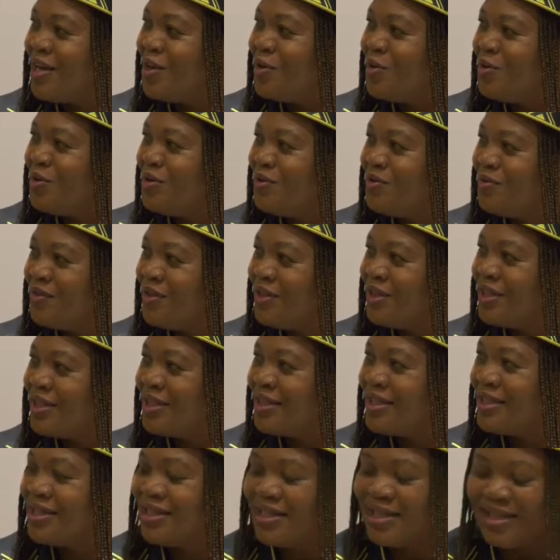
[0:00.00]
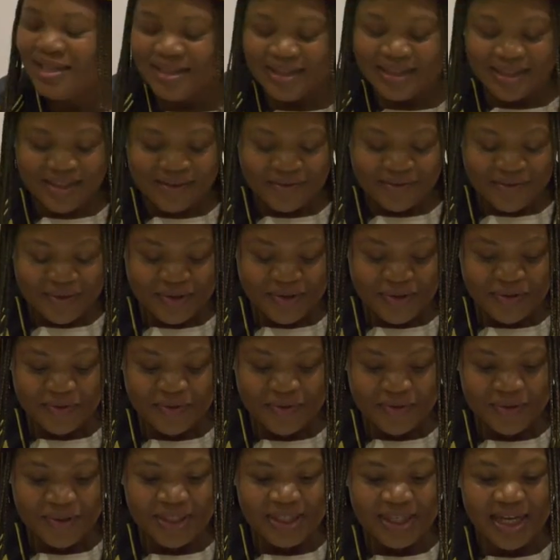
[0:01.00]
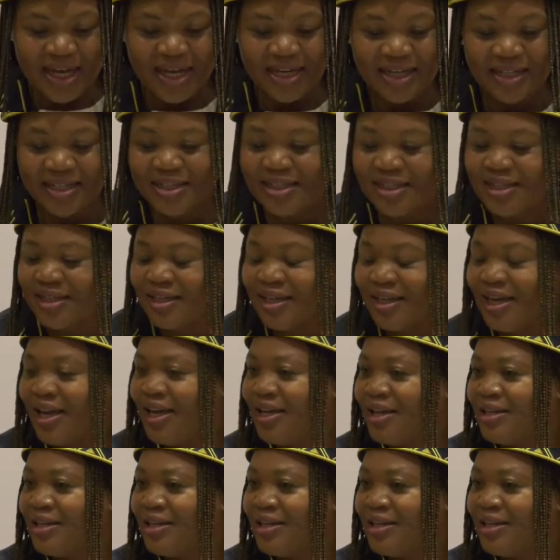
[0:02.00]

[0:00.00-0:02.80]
a university in service of society